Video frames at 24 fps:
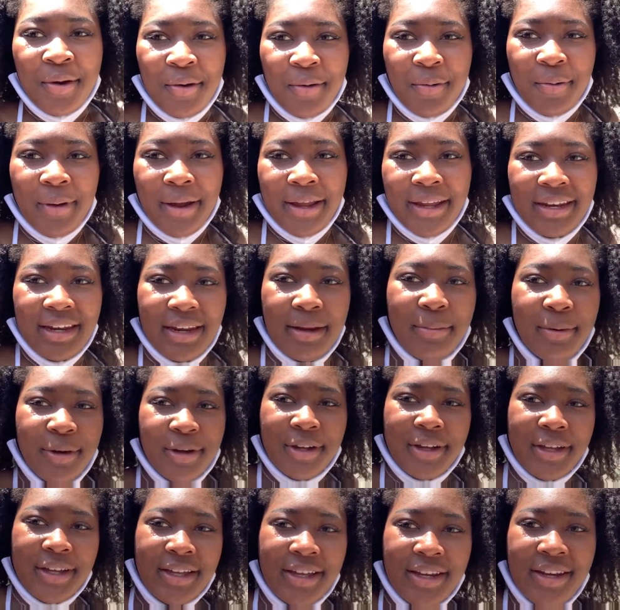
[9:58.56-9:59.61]
white
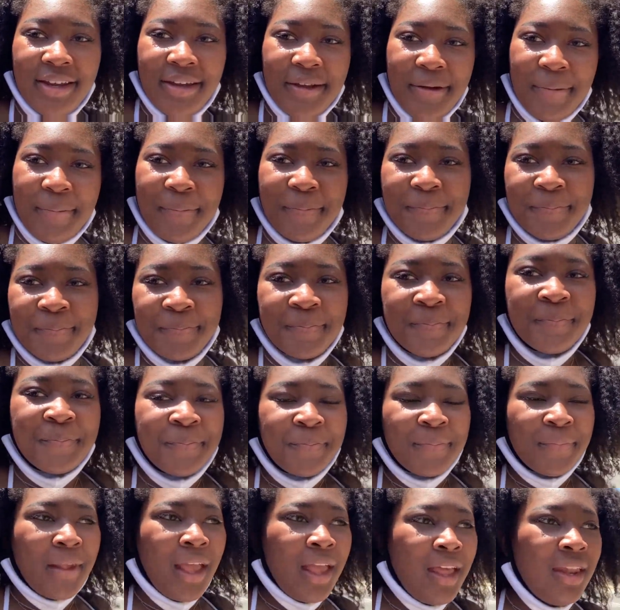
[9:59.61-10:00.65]
neighborhood.
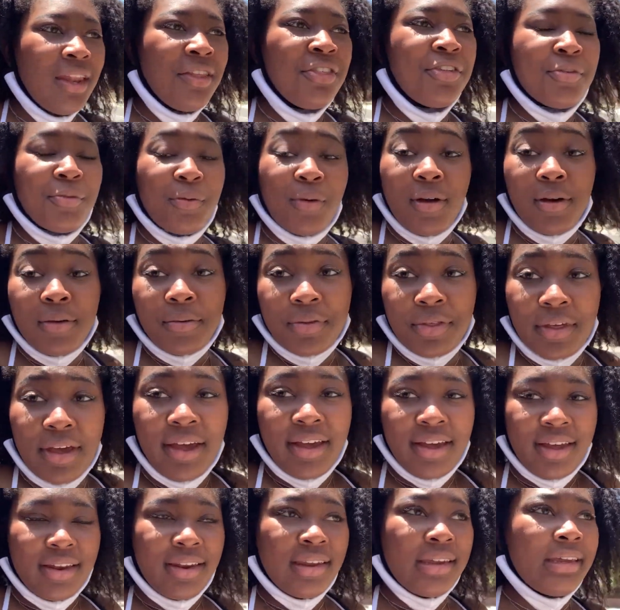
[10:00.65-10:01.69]
Nothing wrong with that.
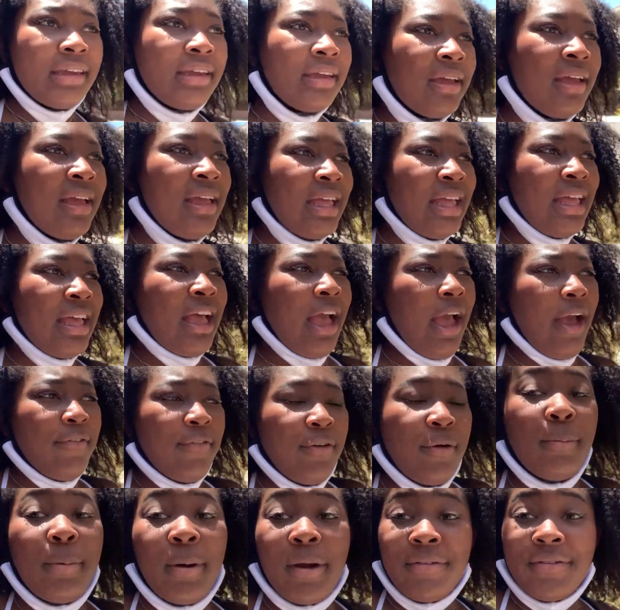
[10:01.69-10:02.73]
I
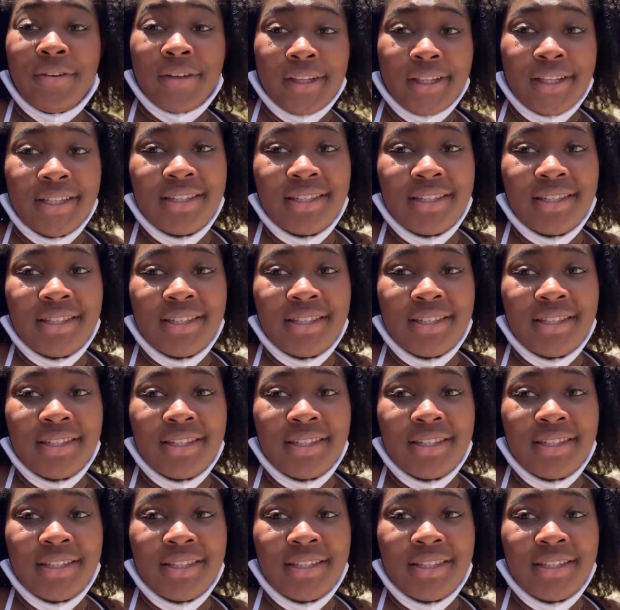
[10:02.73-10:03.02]
feel perfectly